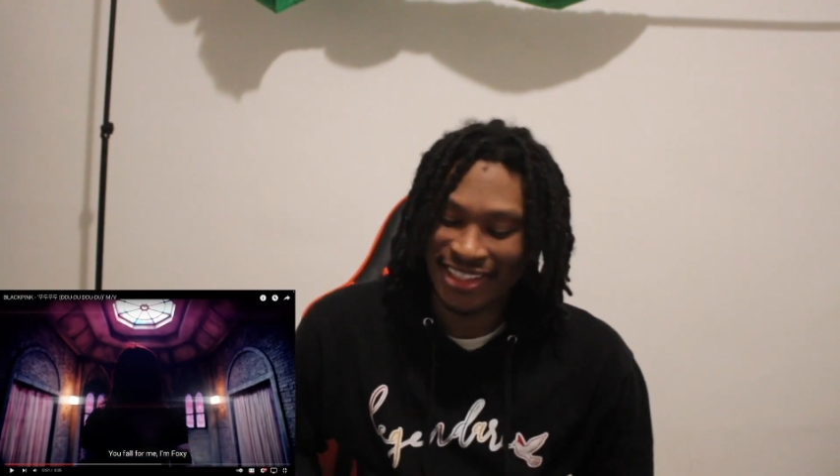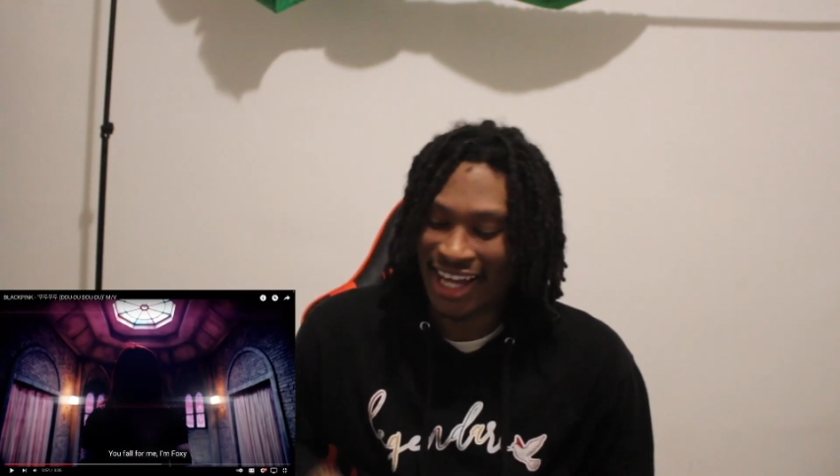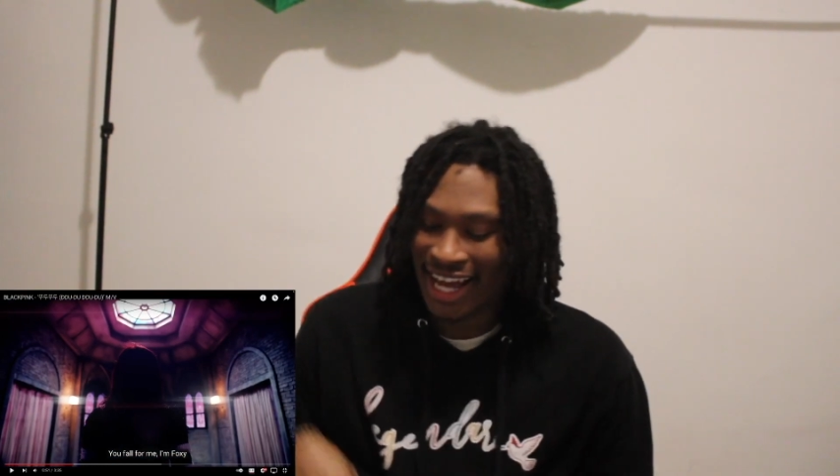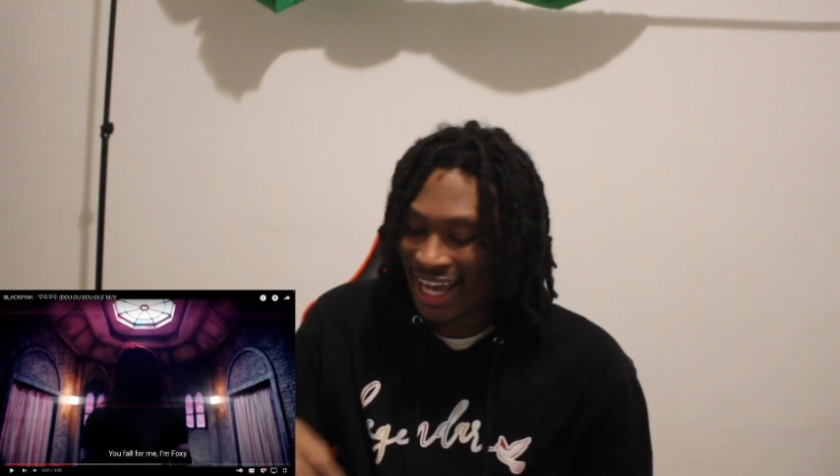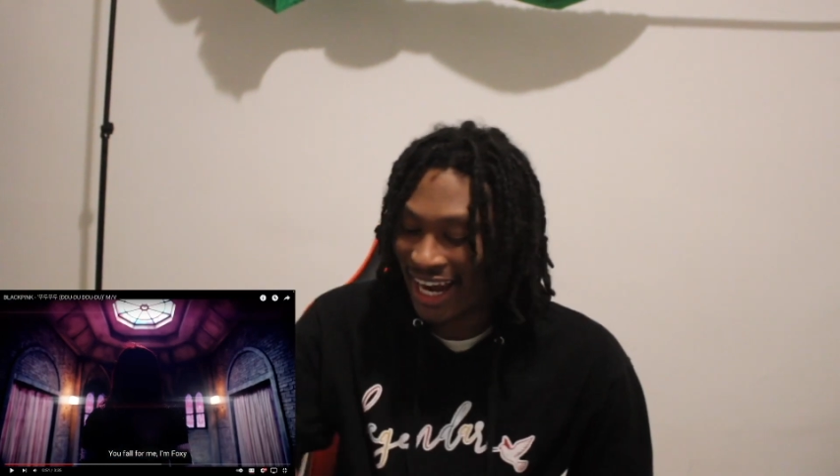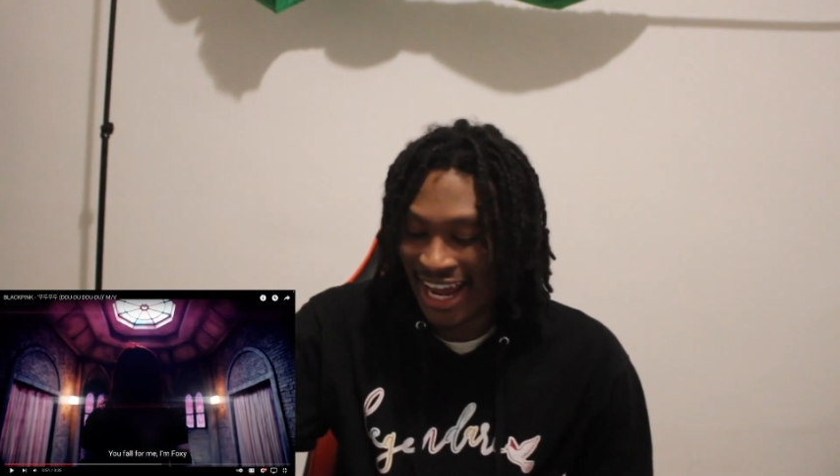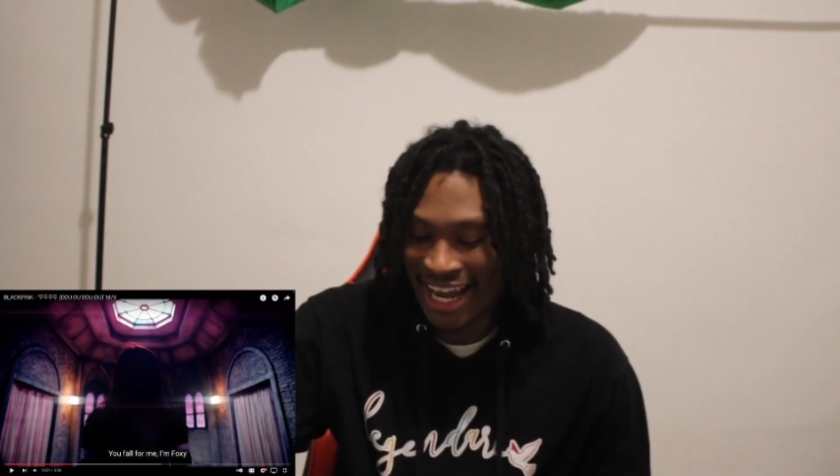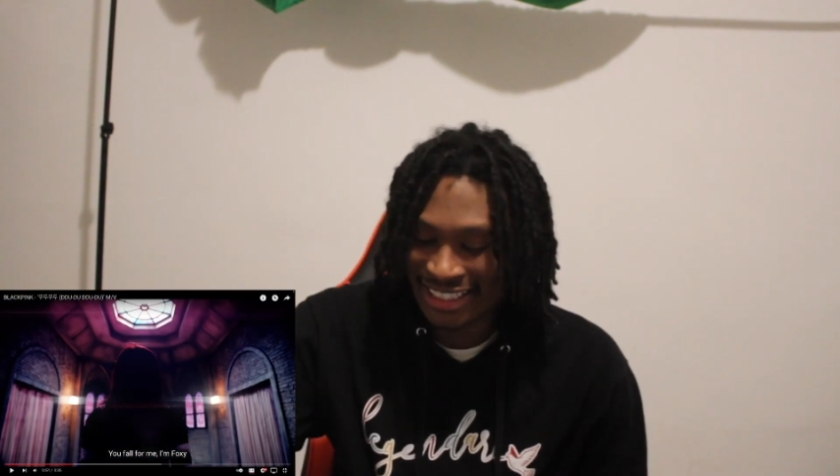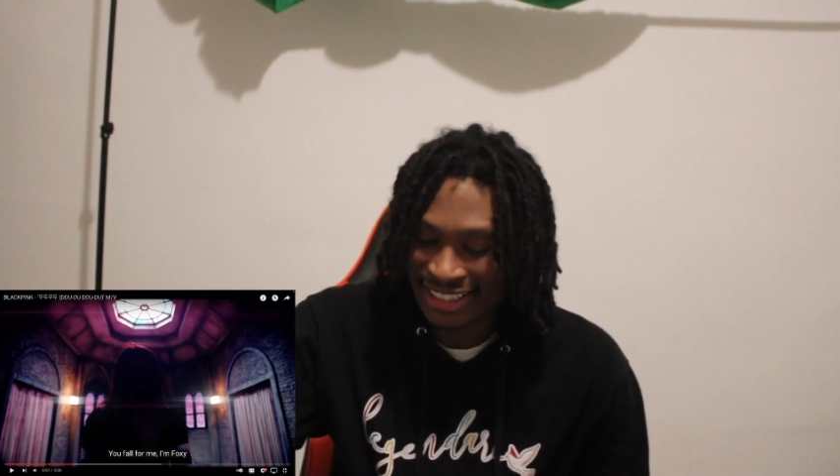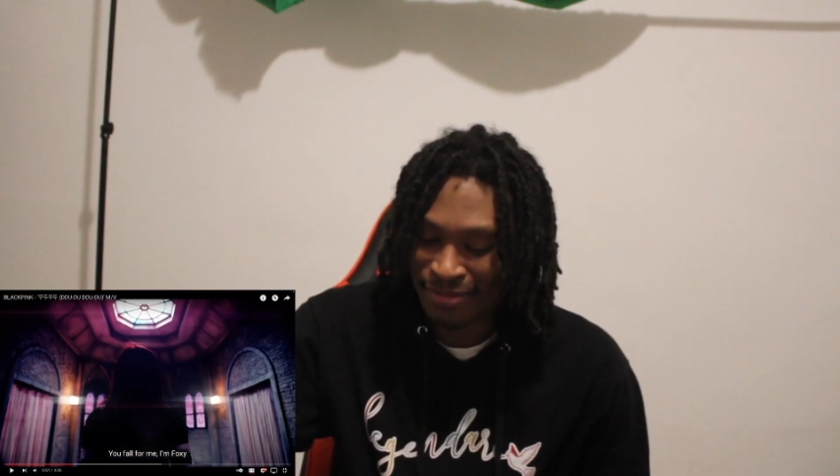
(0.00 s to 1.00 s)
I gotta
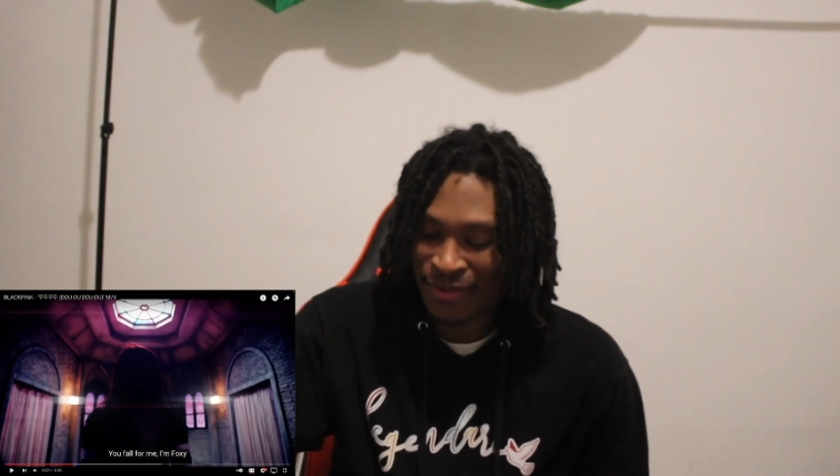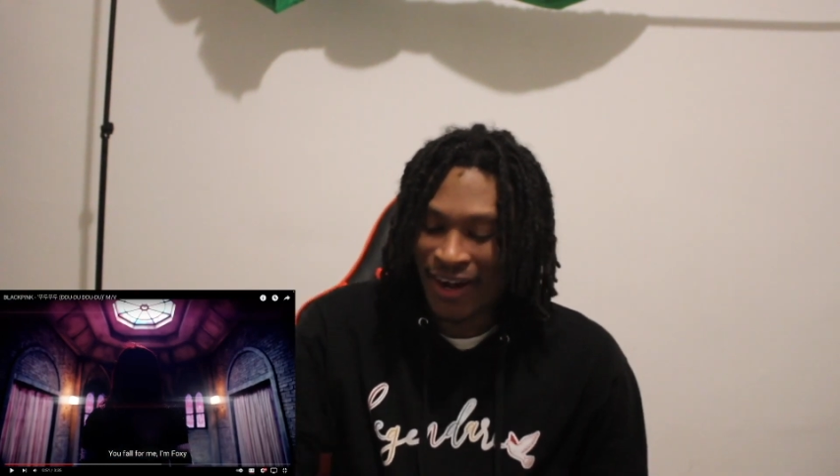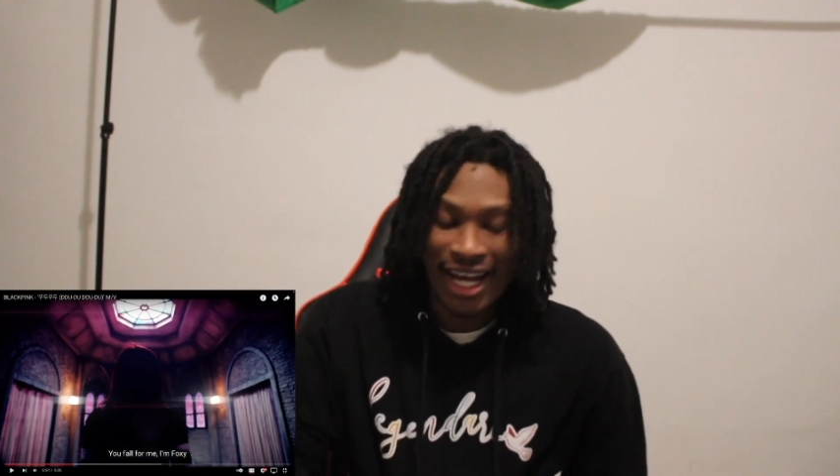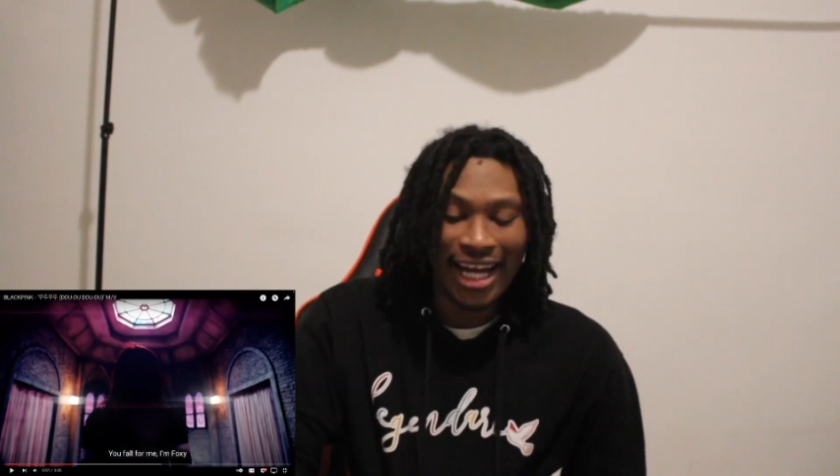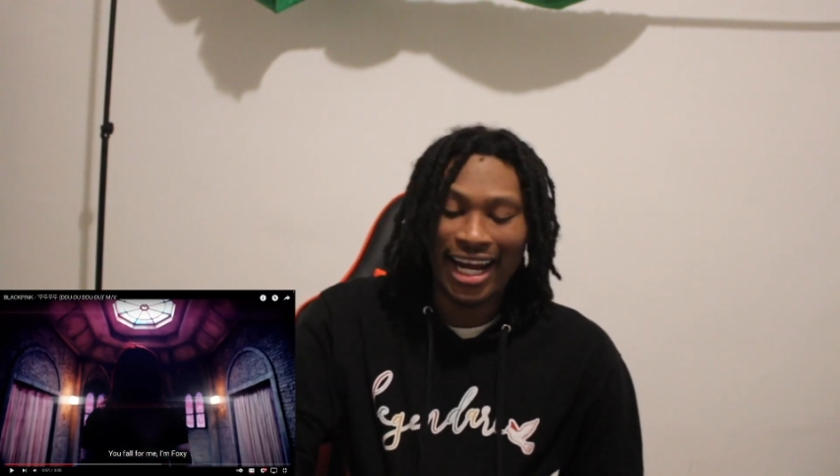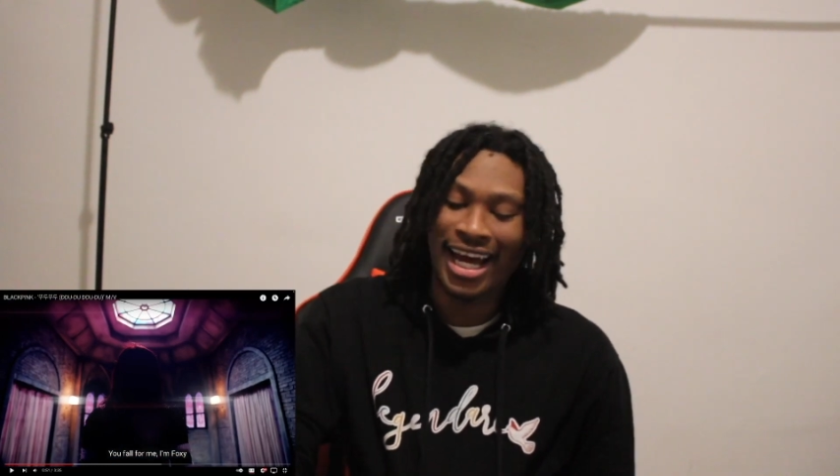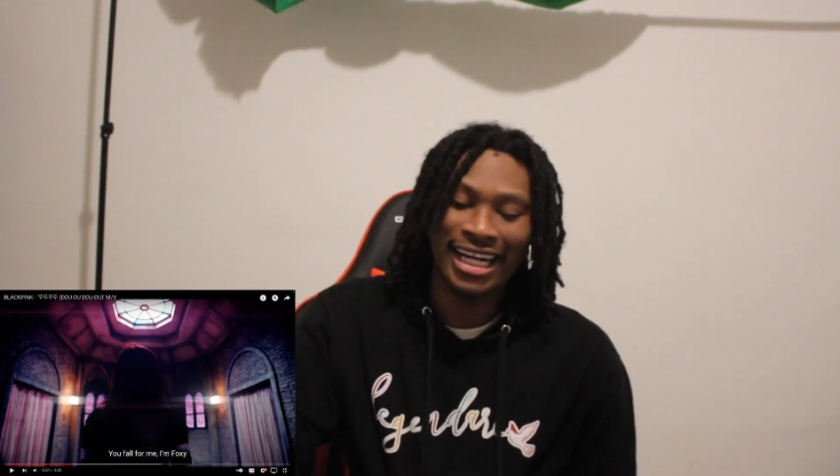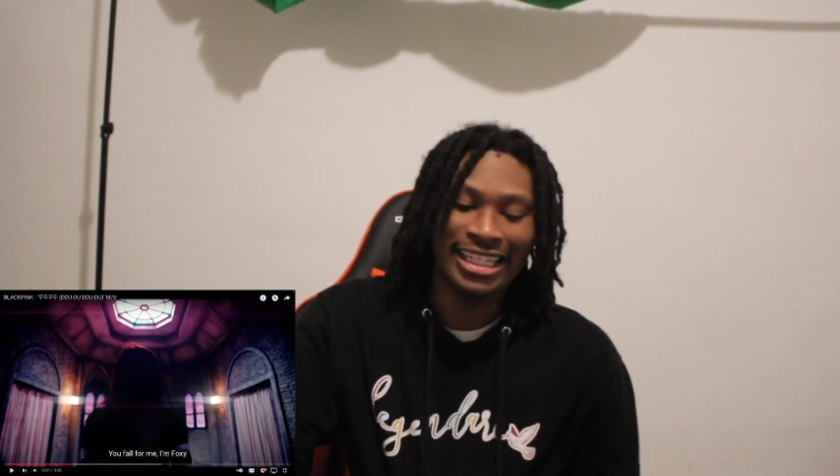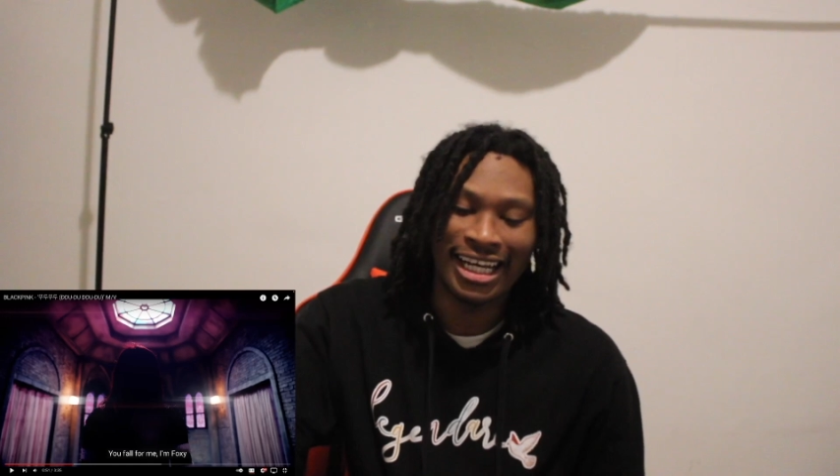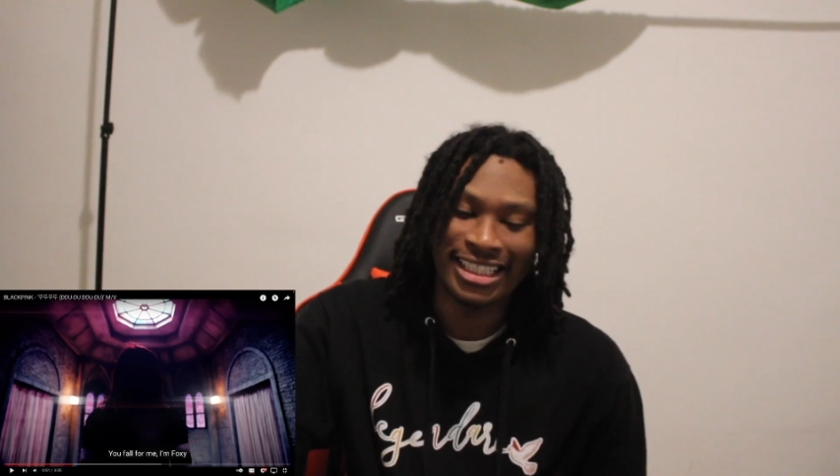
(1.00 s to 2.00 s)
add a lot